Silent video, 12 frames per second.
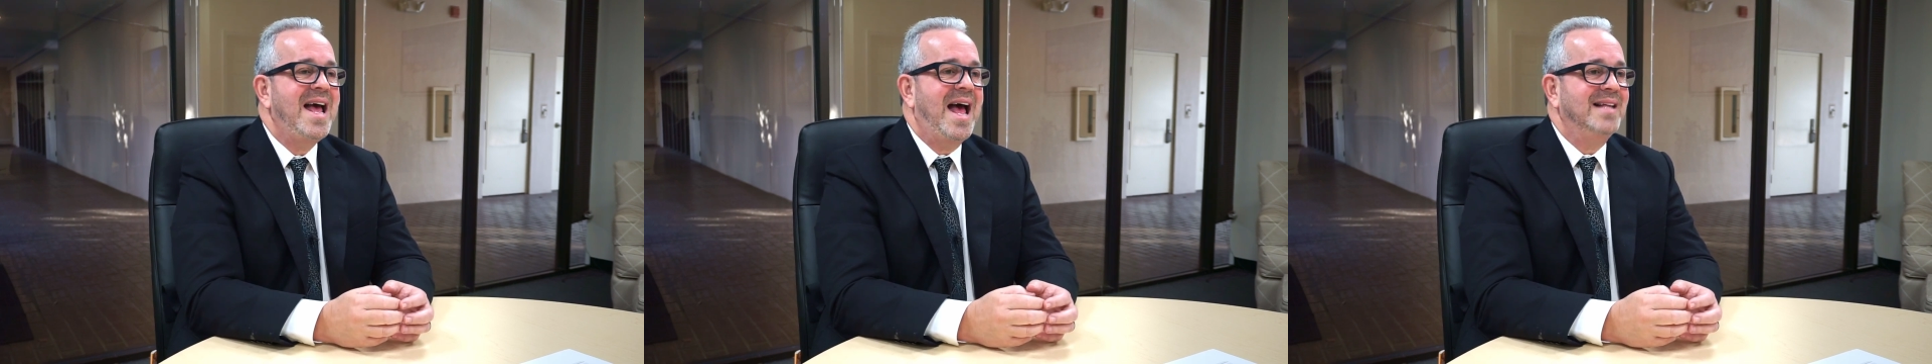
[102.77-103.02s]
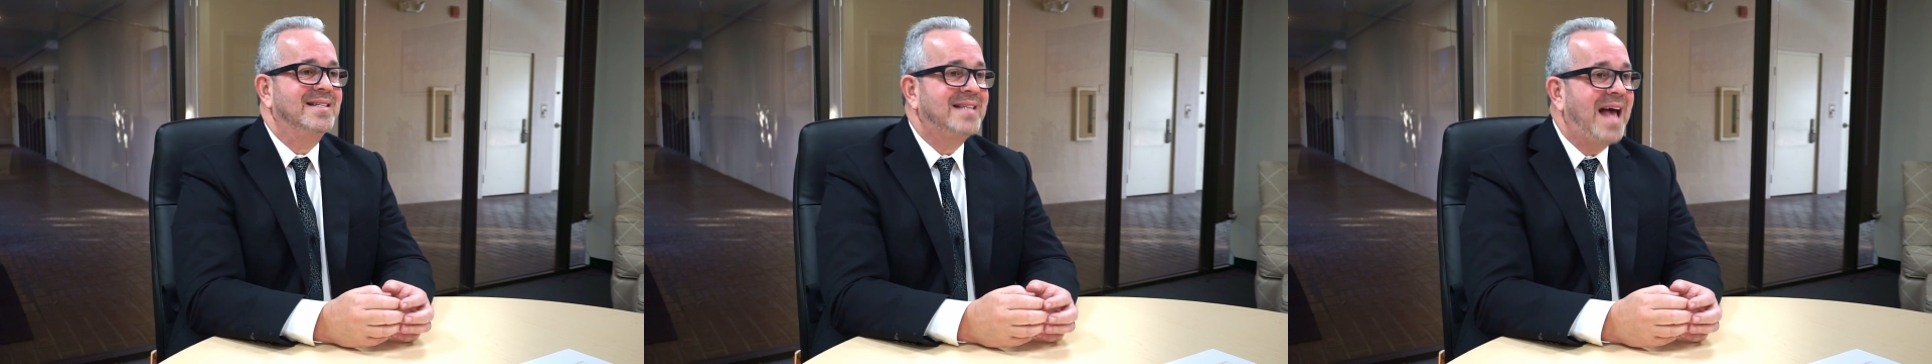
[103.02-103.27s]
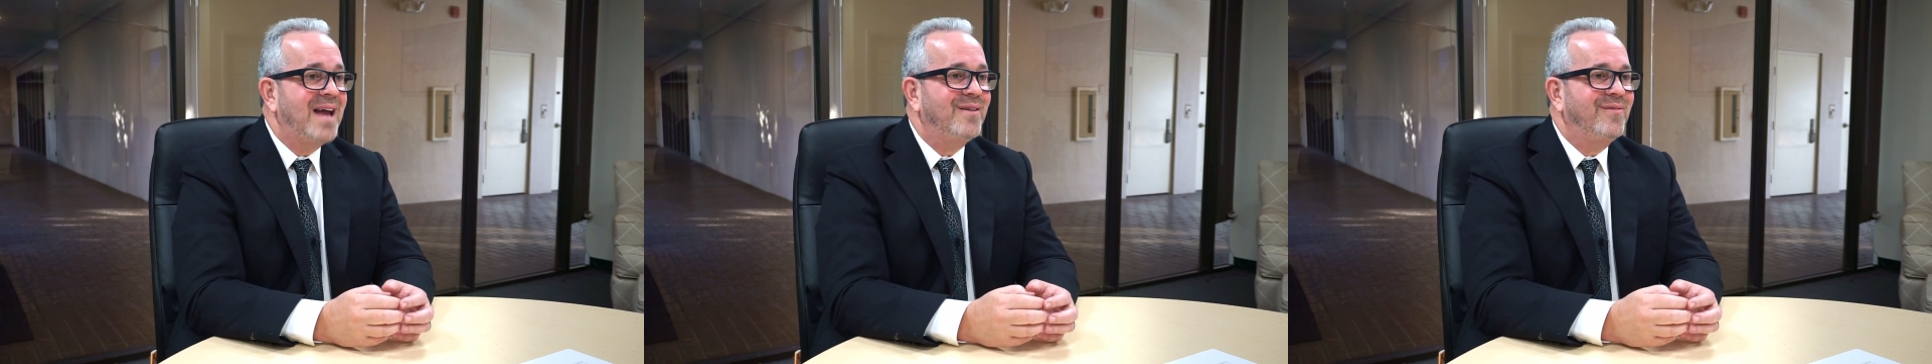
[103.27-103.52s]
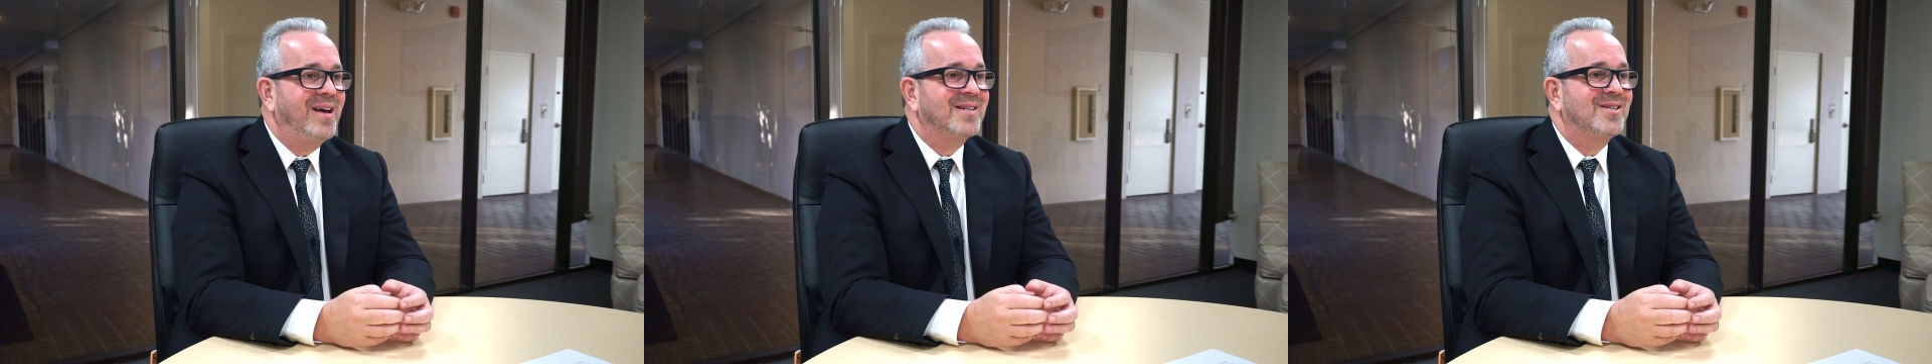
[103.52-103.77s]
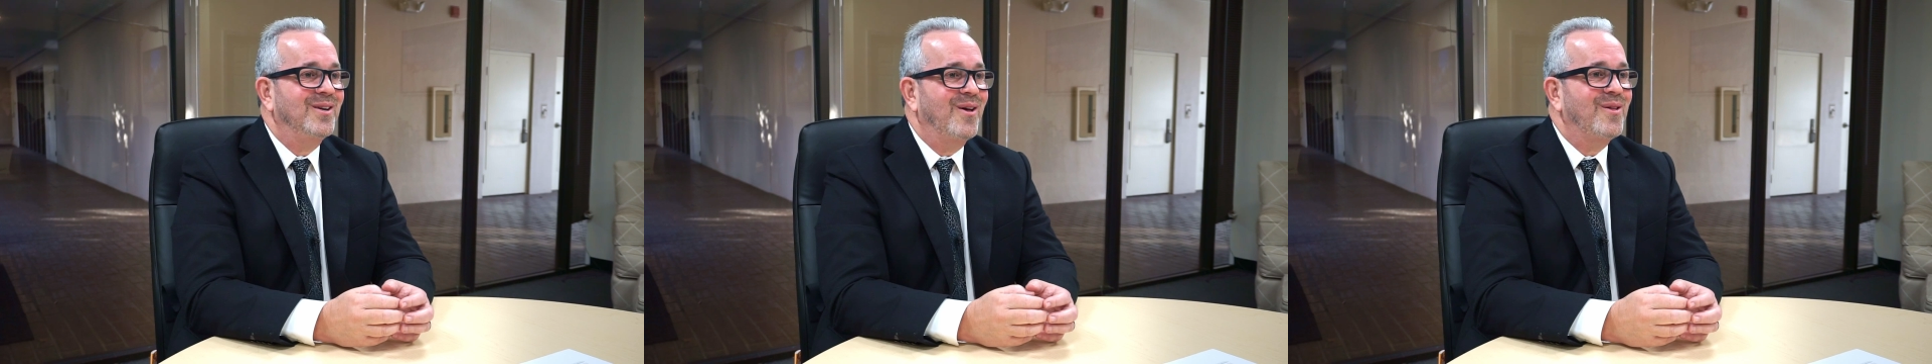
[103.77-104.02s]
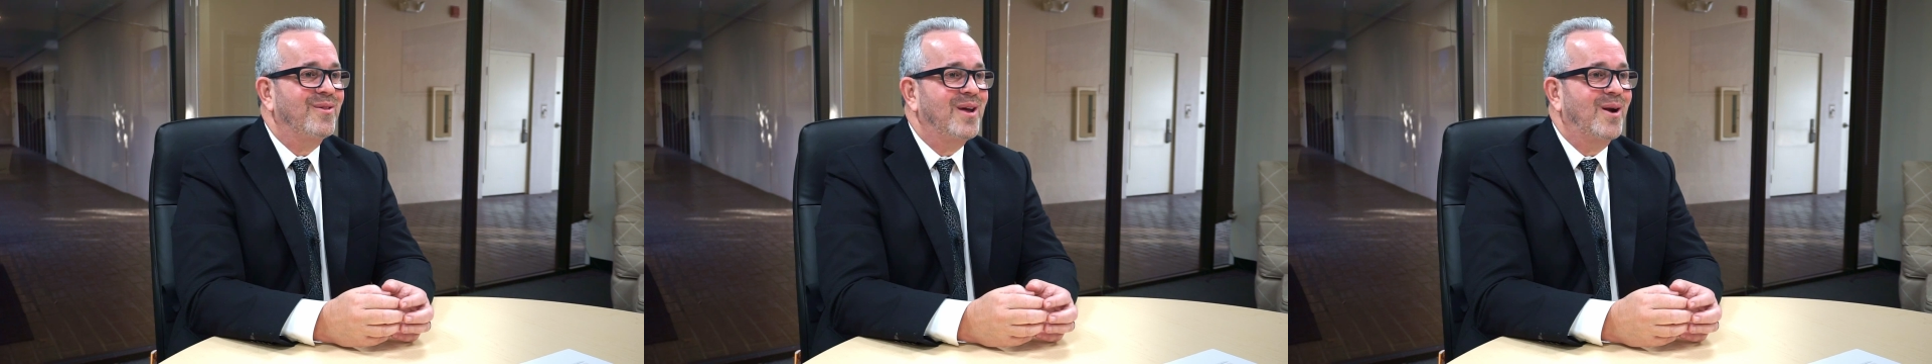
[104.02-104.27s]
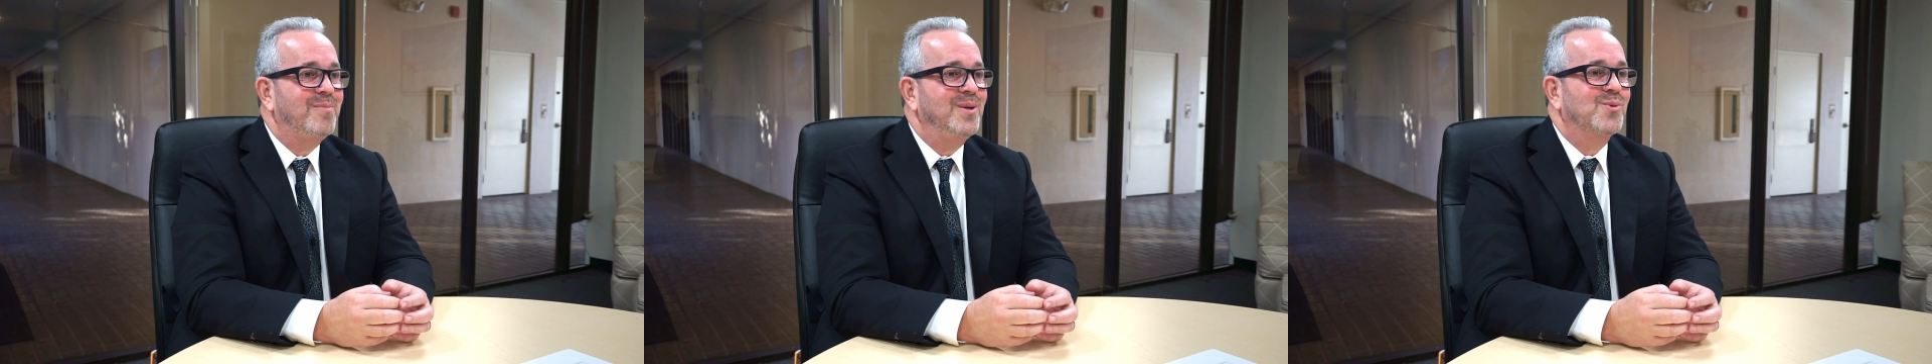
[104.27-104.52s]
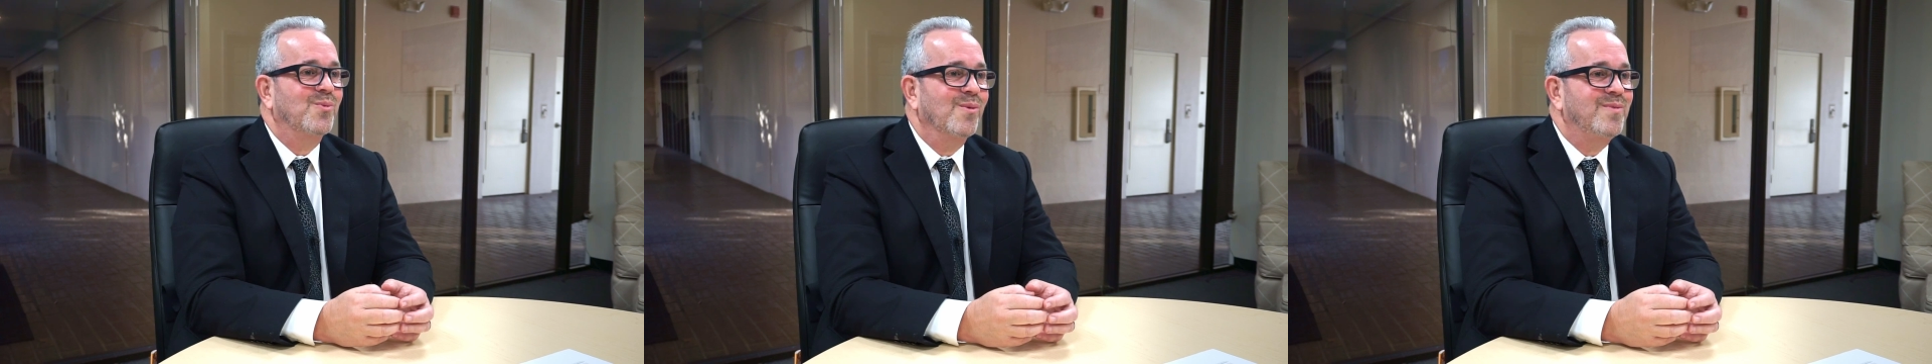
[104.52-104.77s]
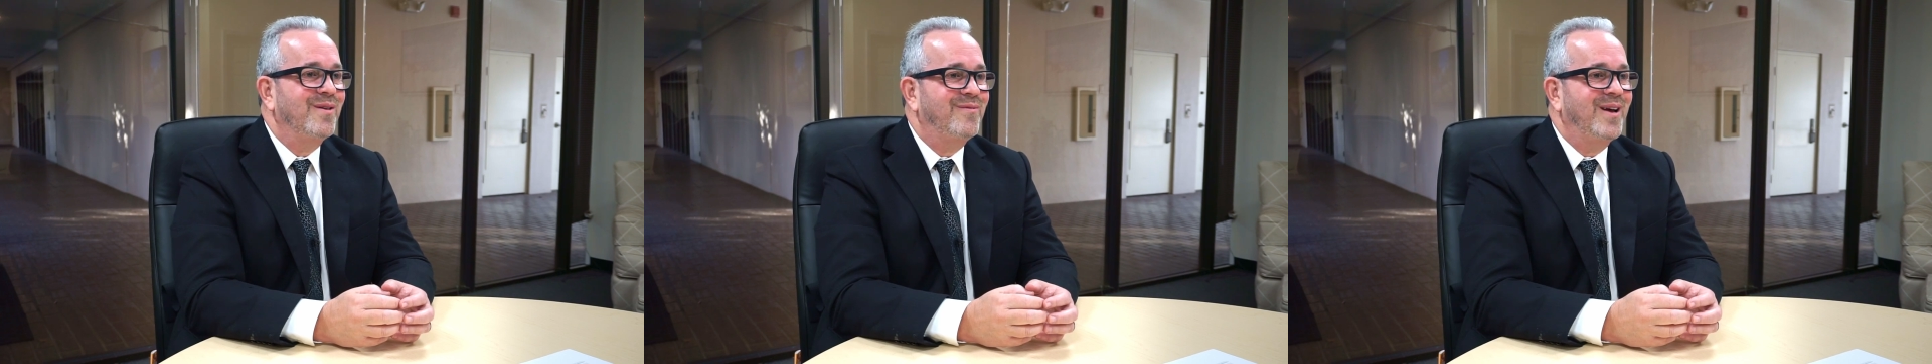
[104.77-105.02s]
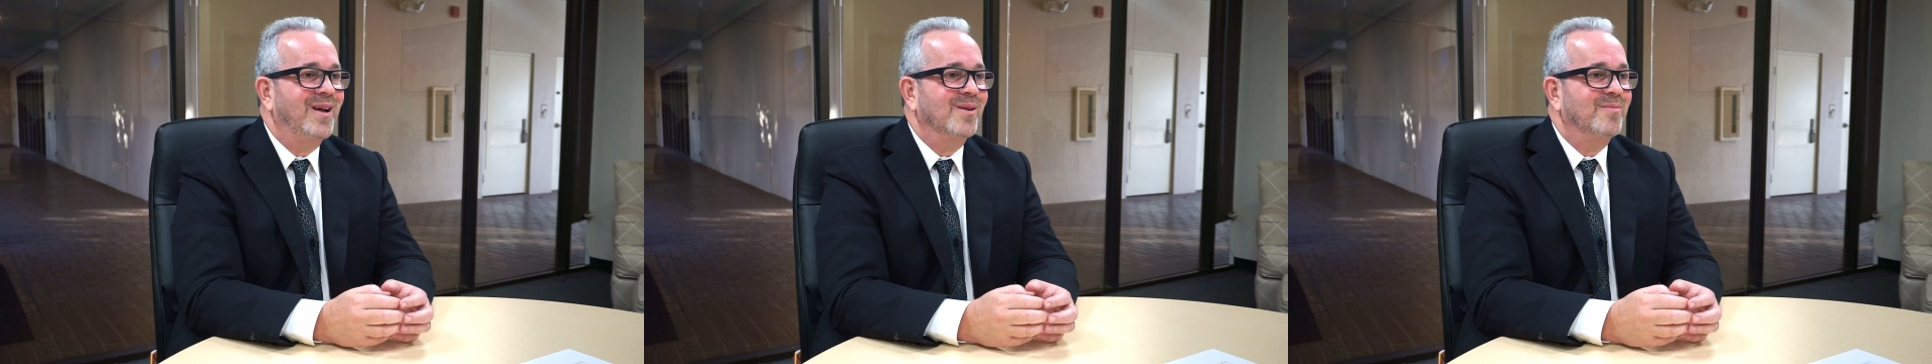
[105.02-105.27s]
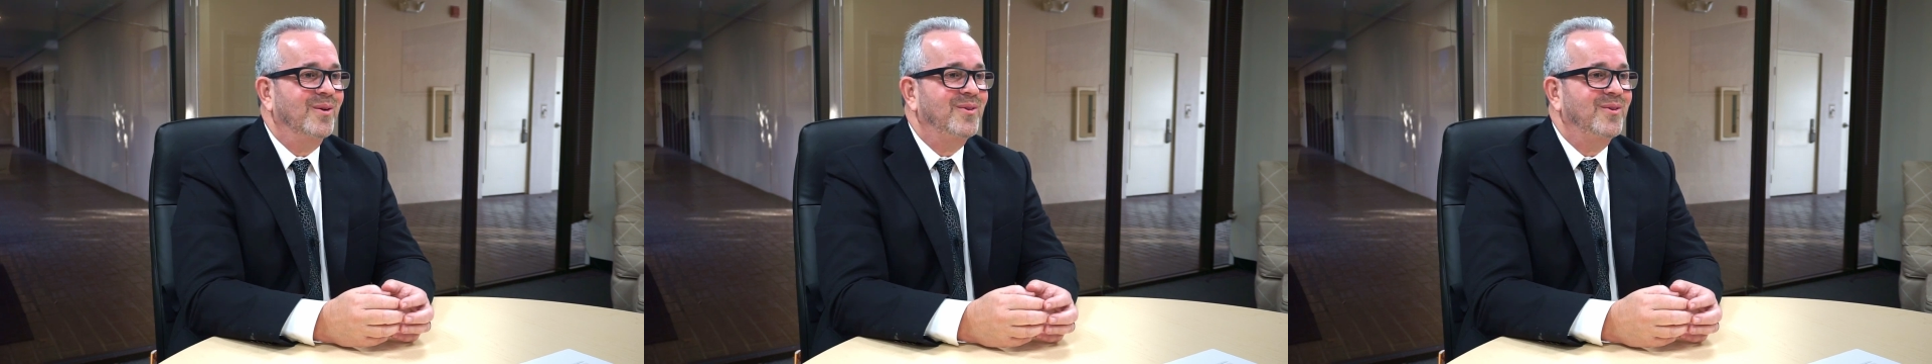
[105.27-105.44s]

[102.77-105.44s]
and Sativex and other therapies will be available,